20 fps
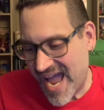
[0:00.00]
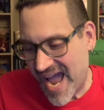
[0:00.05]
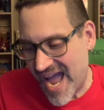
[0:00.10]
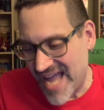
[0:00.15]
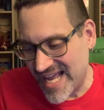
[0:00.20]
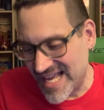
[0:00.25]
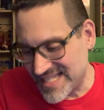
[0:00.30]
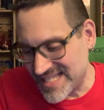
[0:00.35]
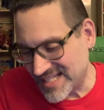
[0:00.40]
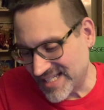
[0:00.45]
I
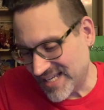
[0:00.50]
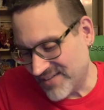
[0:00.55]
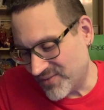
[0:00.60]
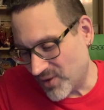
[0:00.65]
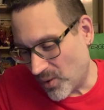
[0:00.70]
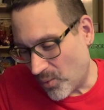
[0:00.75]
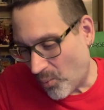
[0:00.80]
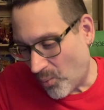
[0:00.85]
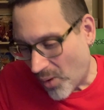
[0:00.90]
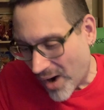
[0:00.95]
guess I'll give it a
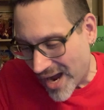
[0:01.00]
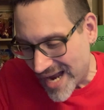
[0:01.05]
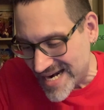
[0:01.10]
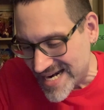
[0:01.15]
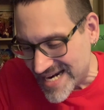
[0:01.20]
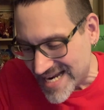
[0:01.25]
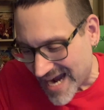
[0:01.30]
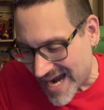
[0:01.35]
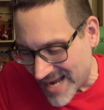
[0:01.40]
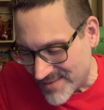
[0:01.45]

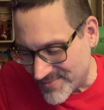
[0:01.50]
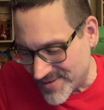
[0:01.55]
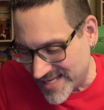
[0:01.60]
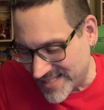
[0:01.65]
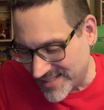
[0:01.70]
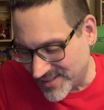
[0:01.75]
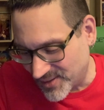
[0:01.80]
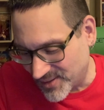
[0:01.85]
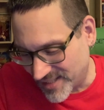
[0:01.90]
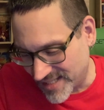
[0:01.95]
one. I
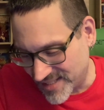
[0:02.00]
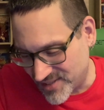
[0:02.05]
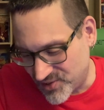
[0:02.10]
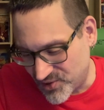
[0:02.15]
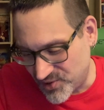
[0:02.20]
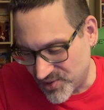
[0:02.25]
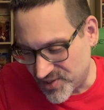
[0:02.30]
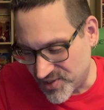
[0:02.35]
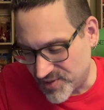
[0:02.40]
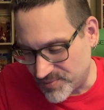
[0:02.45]
mean, look, it's
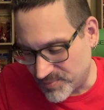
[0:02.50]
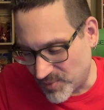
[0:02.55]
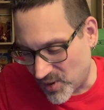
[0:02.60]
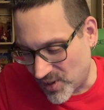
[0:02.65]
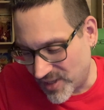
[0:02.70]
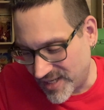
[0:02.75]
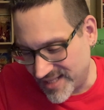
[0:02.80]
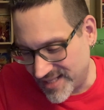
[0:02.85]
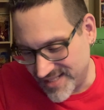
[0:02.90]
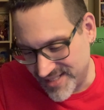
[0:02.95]
just
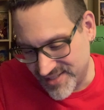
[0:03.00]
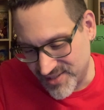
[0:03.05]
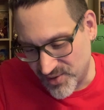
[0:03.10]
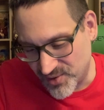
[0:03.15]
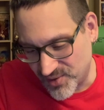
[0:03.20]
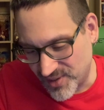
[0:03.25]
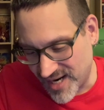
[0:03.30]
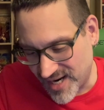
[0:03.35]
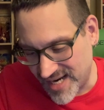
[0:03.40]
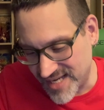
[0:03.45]
Spawn and these
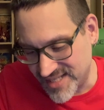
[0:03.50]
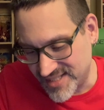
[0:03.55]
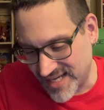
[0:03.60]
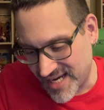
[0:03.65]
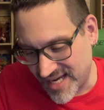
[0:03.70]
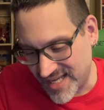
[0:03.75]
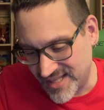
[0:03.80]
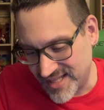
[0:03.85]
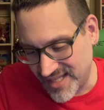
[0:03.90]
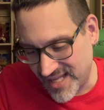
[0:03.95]
other guys.
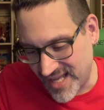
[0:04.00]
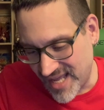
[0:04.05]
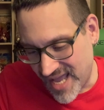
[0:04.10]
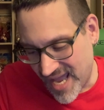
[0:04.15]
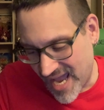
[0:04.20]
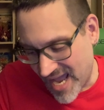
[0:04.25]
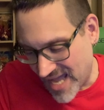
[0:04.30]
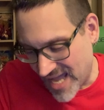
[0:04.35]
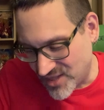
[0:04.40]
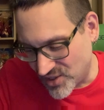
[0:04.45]
I,
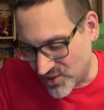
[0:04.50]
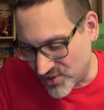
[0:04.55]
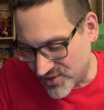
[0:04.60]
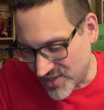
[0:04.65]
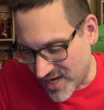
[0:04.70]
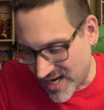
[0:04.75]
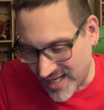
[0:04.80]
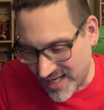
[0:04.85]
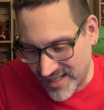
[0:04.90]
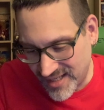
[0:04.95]
there's
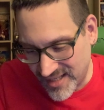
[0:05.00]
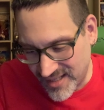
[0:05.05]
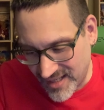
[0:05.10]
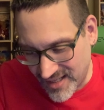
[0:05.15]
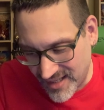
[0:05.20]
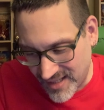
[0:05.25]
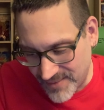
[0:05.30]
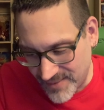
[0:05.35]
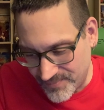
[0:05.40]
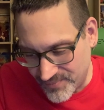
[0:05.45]
not,
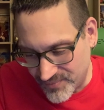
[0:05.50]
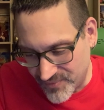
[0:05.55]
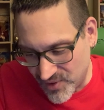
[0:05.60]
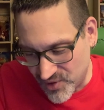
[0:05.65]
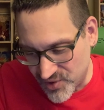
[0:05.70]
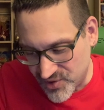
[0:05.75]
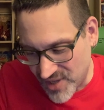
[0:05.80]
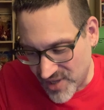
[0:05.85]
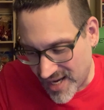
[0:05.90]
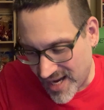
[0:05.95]

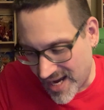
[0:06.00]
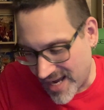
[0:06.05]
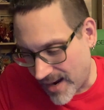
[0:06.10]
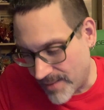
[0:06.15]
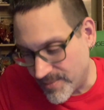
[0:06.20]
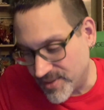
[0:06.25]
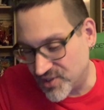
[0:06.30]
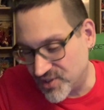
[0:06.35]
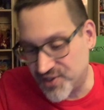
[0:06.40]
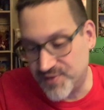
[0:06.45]
there's not, I
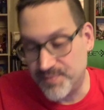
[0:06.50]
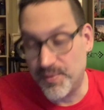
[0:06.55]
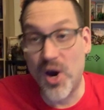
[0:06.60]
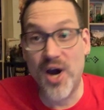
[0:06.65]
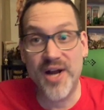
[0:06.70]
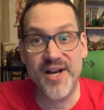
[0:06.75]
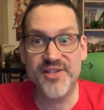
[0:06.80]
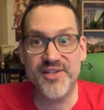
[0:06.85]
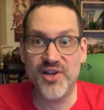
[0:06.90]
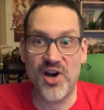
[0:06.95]
mean,
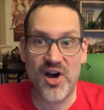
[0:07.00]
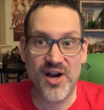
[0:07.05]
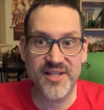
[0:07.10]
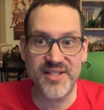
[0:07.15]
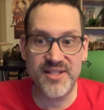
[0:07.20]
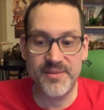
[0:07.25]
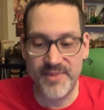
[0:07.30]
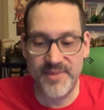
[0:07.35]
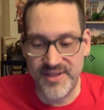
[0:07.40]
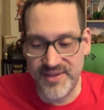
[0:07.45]
Spawn is
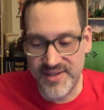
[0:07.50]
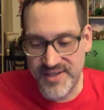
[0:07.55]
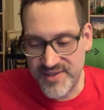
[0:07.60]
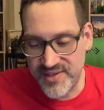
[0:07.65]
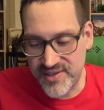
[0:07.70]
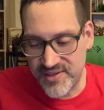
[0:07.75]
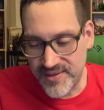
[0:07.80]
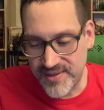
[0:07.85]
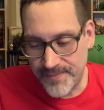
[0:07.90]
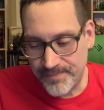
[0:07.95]
awesome in
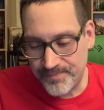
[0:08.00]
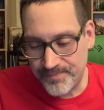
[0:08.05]
this.